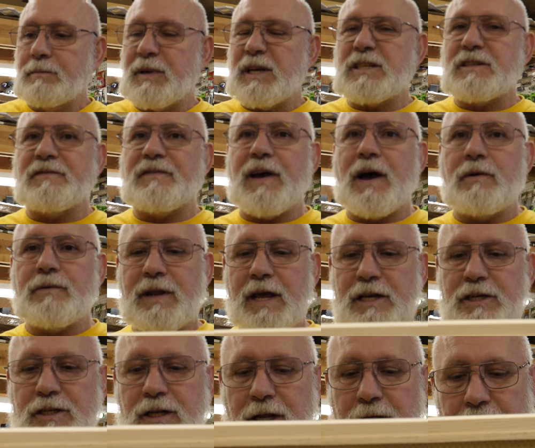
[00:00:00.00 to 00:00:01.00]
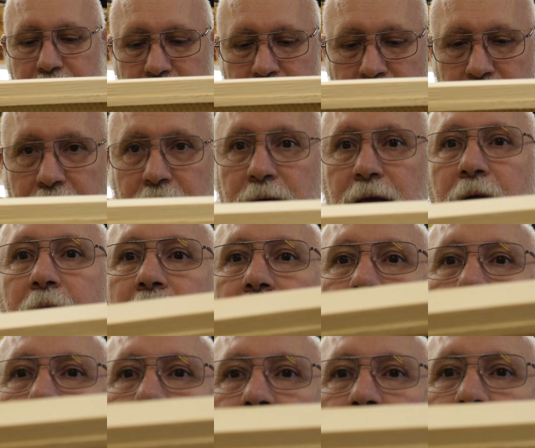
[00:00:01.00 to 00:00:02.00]
piece of foundation in,
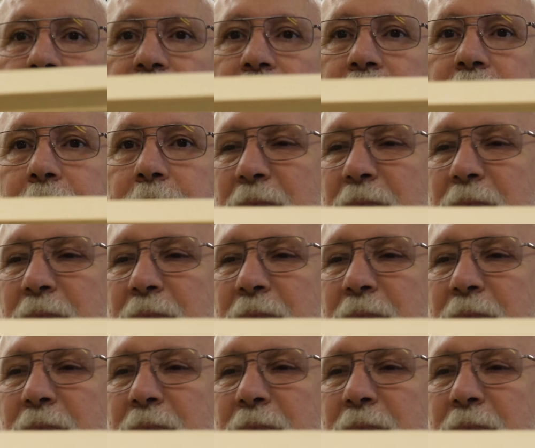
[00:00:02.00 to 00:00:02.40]
and a groove on the